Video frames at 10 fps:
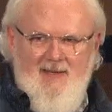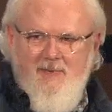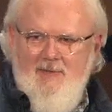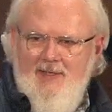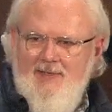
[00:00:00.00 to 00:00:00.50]
I'm
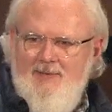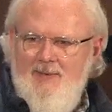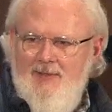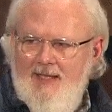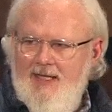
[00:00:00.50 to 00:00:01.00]
living
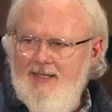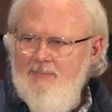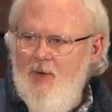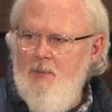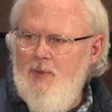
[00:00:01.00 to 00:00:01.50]
for that
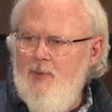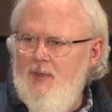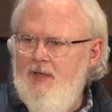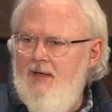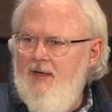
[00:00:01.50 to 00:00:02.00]
moment
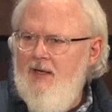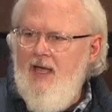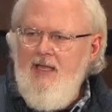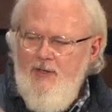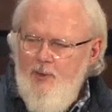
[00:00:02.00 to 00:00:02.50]
where
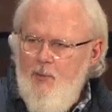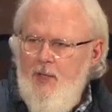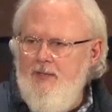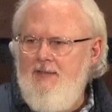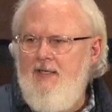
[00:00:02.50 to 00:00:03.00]
I hear
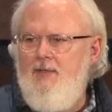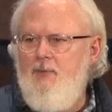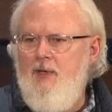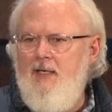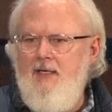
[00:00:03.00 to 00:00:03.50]
well done,
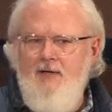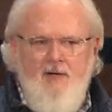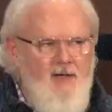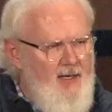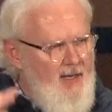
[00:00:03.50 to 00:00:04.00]
where I
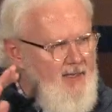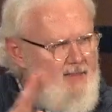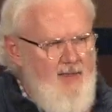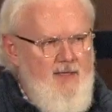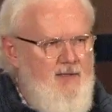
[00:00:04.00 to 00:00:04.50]
hear, hey,
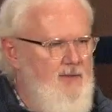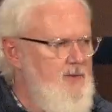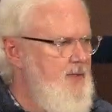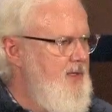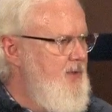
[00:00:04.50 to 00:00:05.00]
thank you.